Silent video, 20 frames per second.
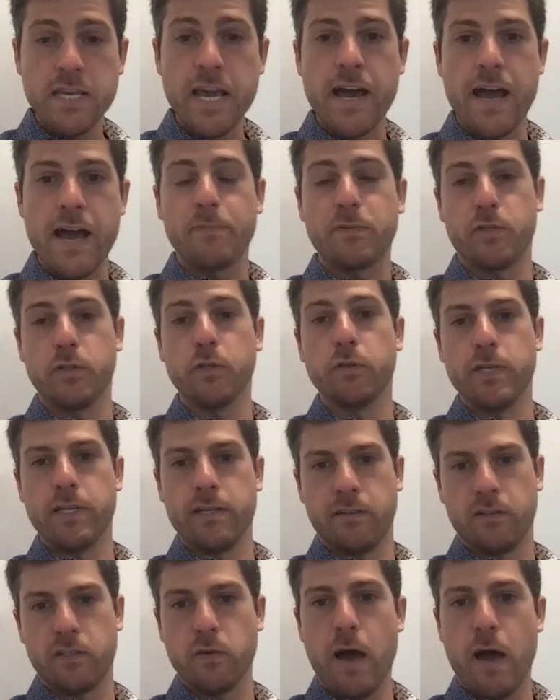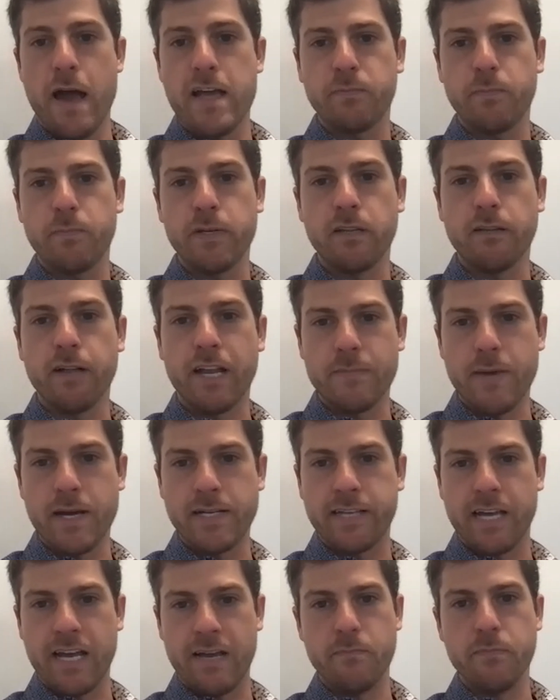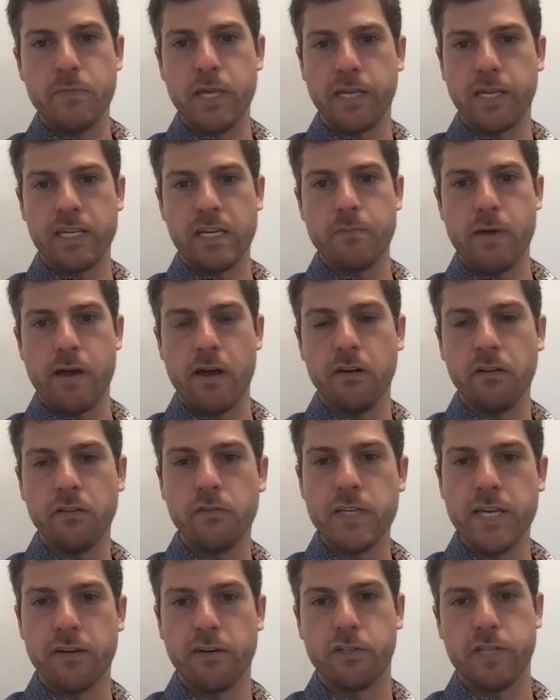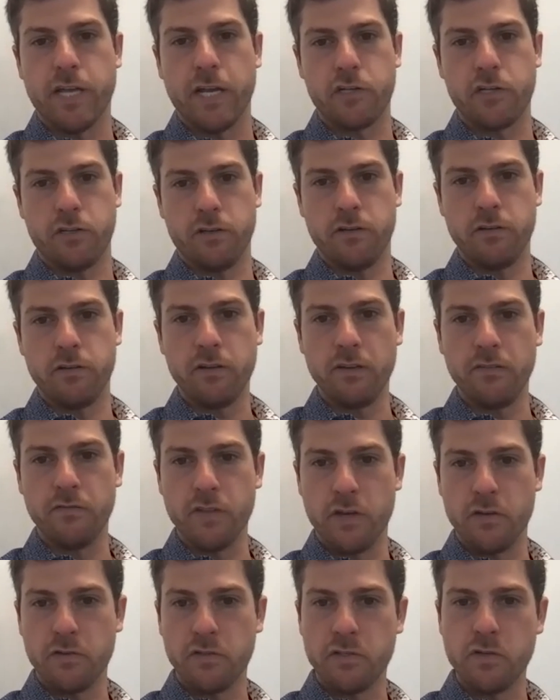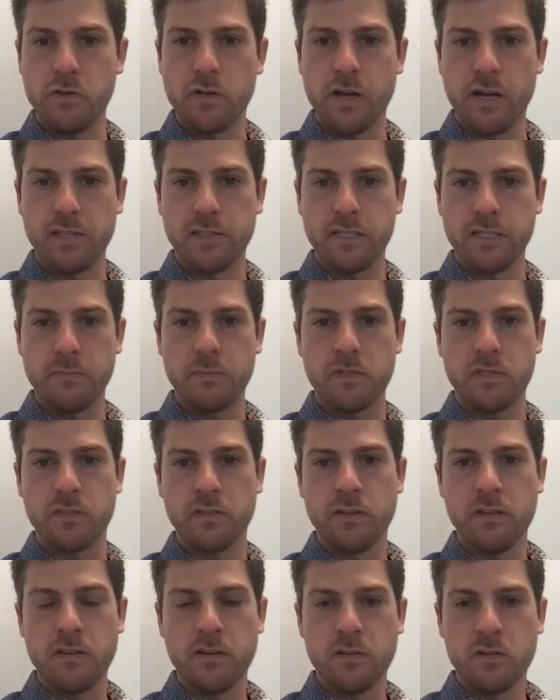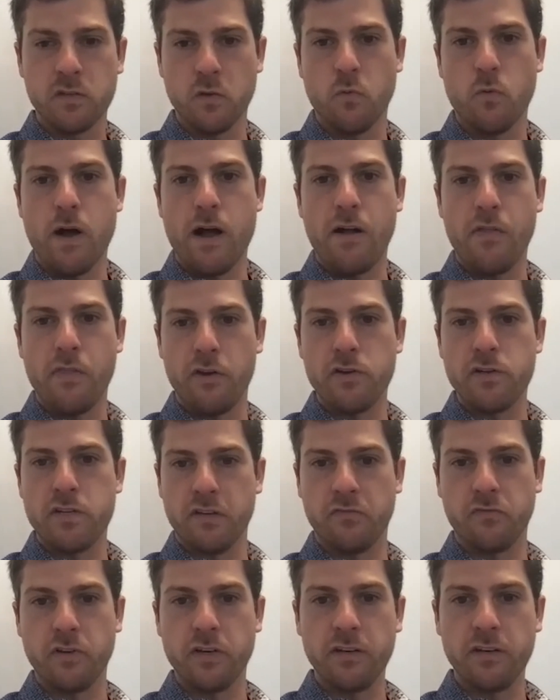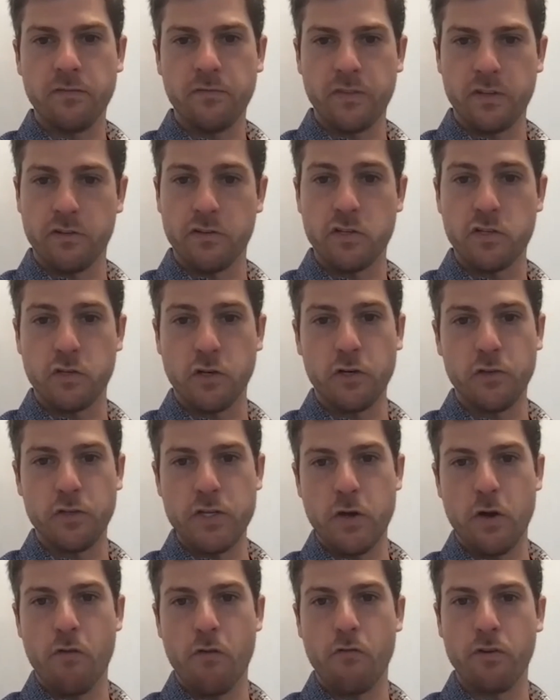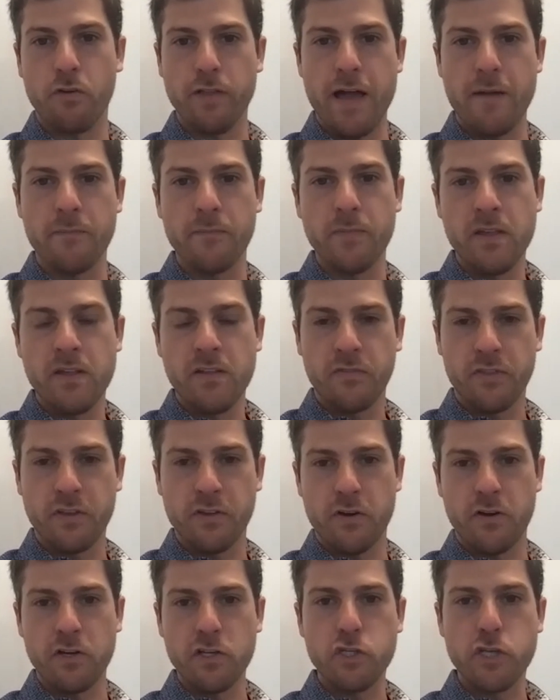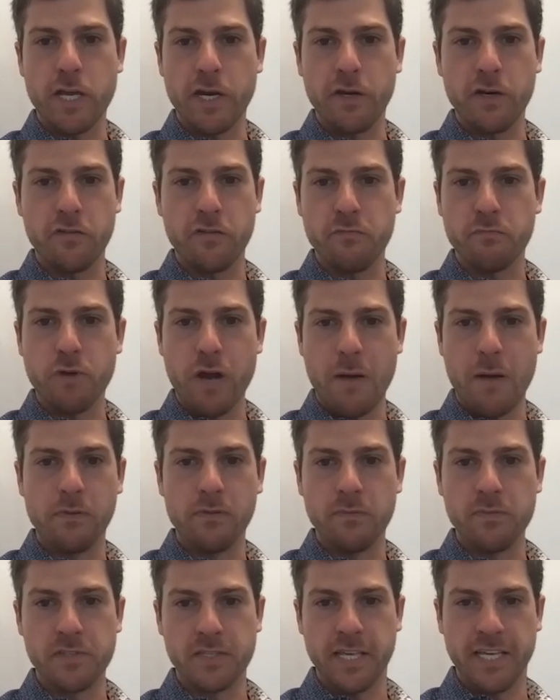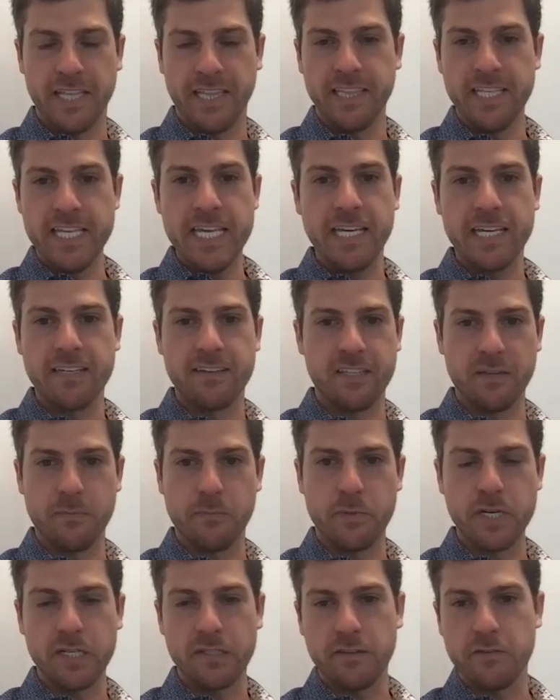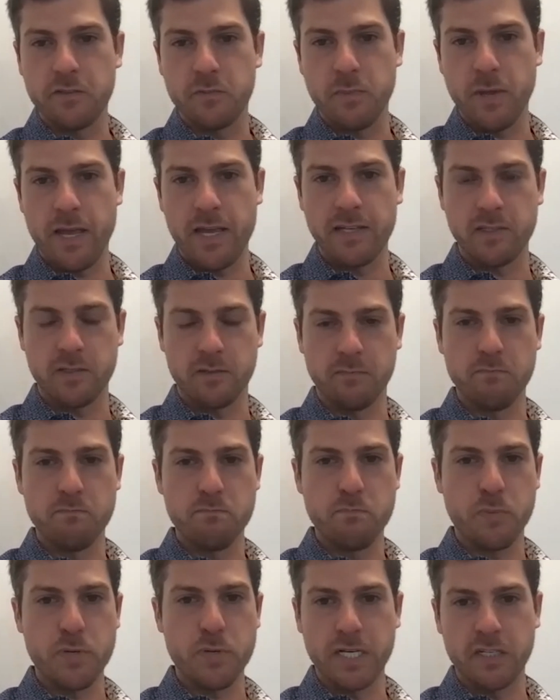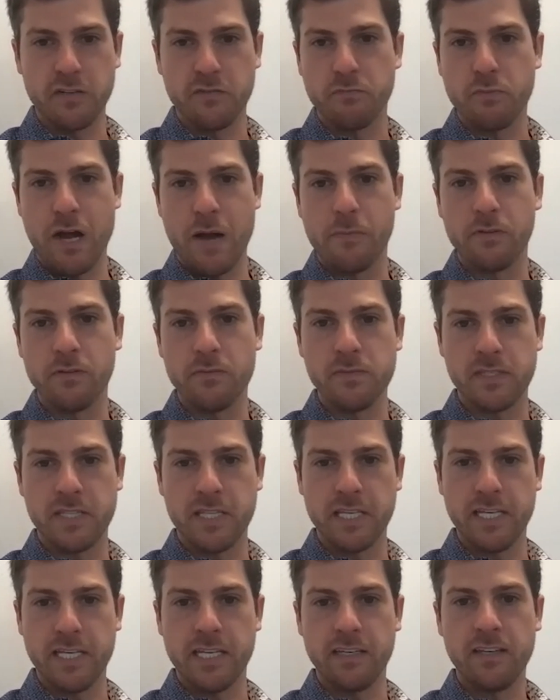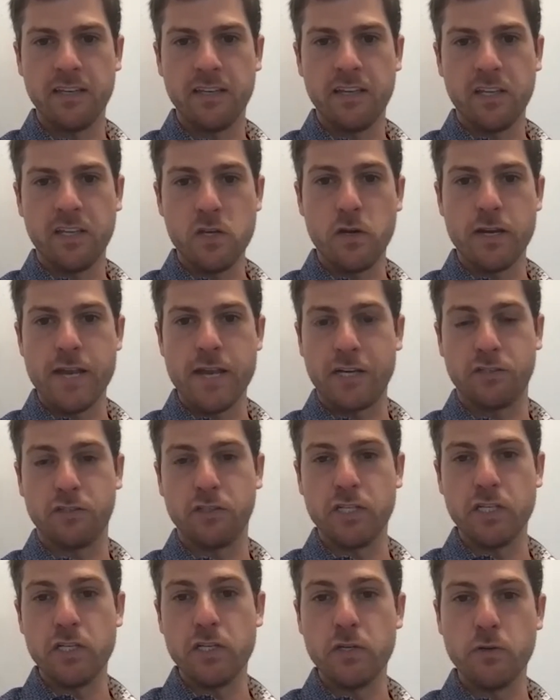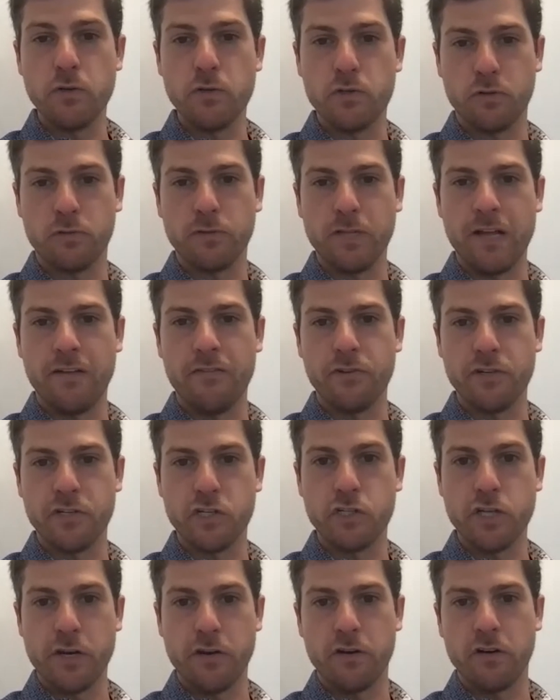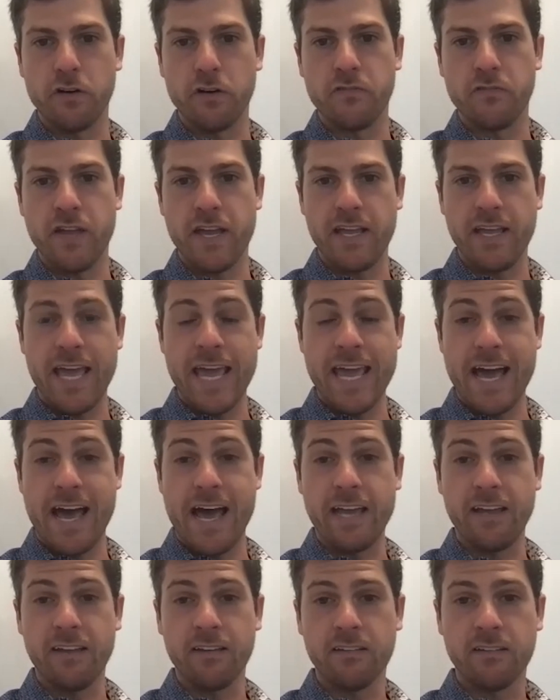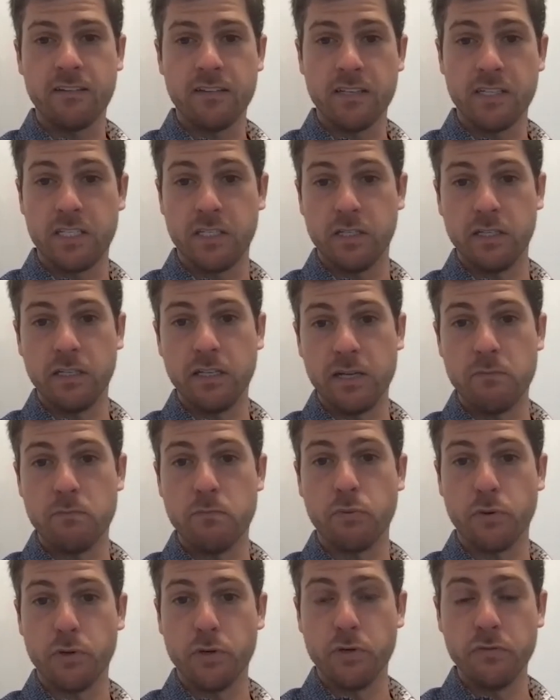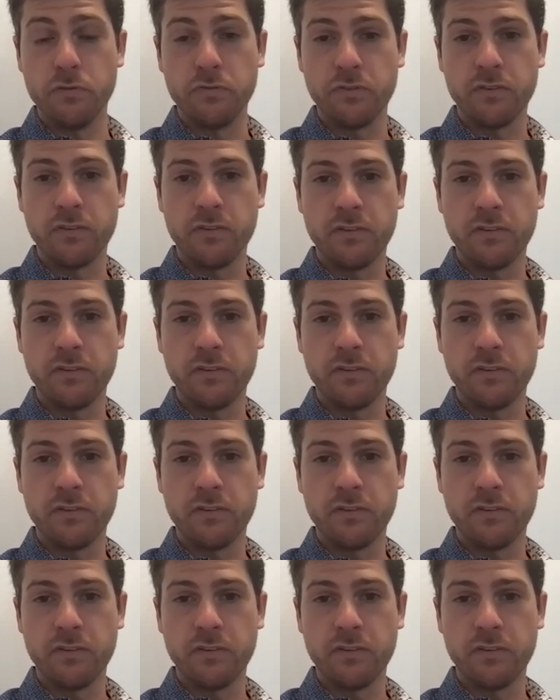Yeah, absolutely. So I spend a lot of my time thinking about the intersection of those two concepts. So while they're different, there's certainly overlap. There are generative problems that leak into the predictive space and predictive problems that you can actually use or leverage generative AI to improve.